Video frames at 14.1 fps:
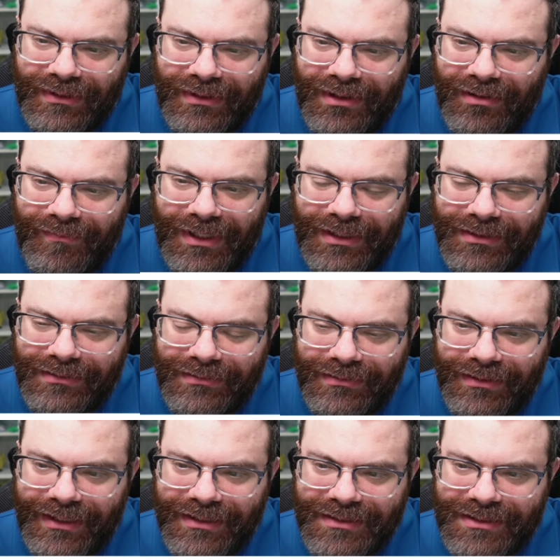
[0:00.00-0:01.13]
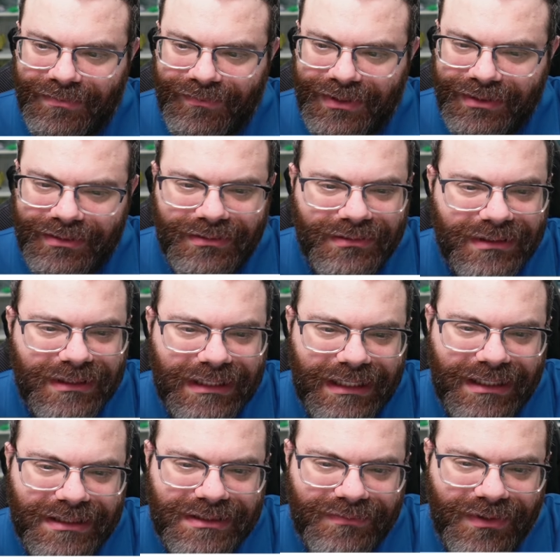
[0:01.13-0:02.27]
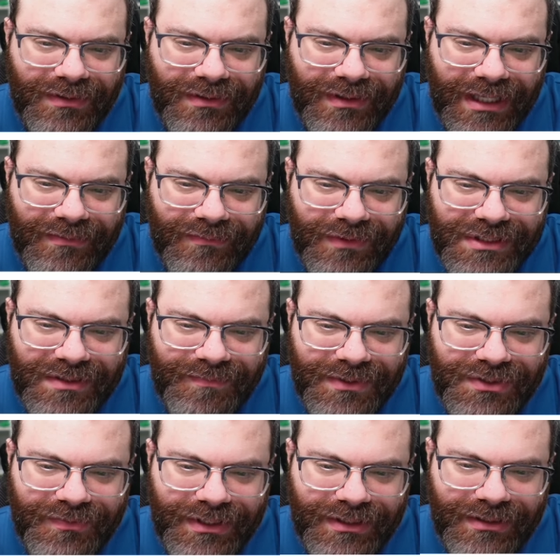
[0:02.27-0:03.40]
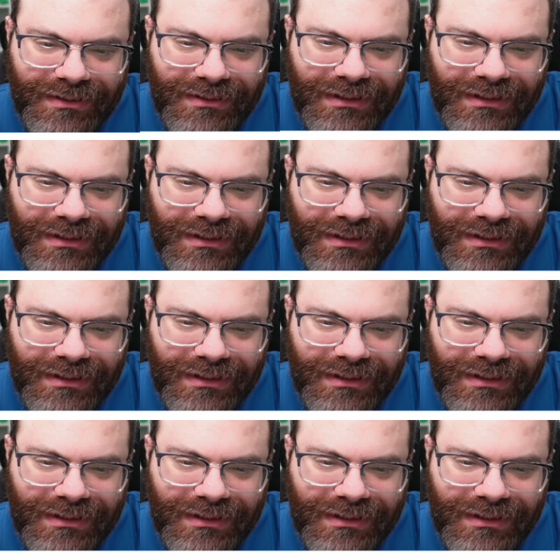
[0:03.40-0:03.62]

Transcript: Come on, think of something. And it's, well, okay, what's it between?